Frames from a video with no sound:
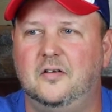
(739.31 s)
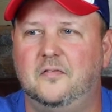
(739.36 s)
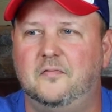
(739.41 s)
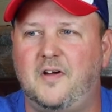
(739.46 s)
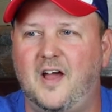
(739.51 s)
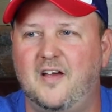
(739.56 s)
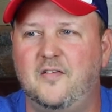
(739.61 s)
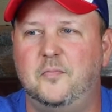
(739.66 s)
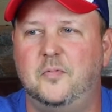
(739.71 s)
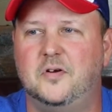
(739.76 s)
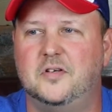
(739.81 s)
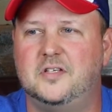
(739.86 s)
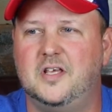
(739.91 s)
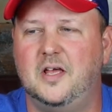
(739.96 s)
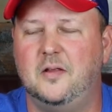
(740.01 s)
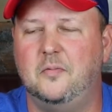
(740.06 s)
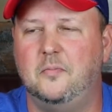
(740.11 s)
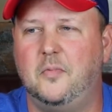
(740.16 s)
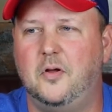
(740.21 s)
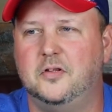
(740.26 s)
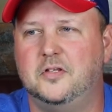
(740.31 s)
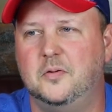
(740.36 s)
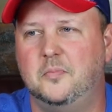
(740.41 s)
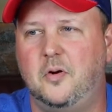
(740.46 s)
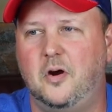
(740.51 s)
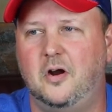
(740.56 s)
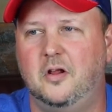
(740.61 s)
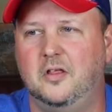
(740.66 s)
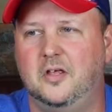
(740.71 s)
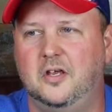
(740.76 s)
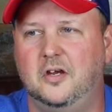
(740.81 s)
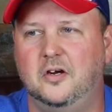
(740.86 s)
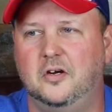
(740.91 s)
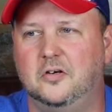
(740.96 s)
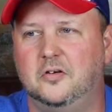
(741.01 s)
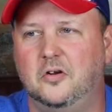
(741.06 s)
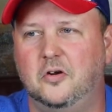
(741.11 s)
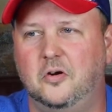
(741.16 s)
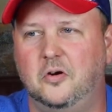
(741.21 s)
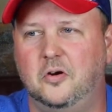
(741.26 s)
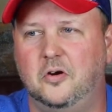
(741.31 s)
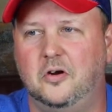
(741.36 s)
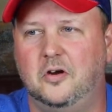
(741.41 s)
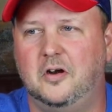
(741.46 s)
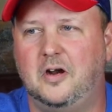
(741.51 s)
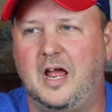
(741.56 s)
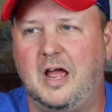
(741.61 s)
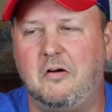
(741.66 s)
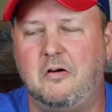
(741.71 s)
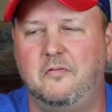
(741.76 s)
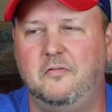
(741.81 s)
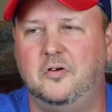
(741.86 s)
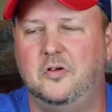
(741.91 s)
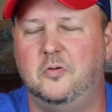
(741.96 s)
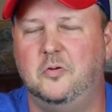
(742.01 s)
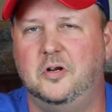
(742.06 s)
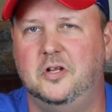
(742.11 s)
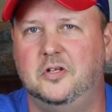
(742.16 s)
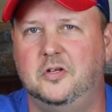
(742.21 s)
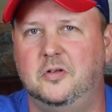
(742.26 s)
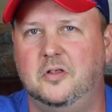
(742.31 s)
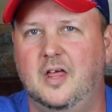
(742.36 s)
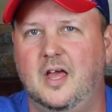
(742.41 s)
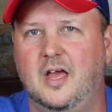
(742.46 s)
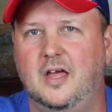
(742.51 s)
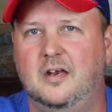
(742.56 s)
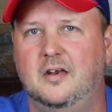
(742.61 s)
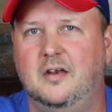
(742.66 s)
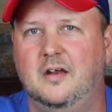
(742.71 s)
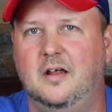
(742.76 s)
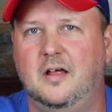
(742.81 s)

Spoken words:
5% malted barley, or however you want to do that.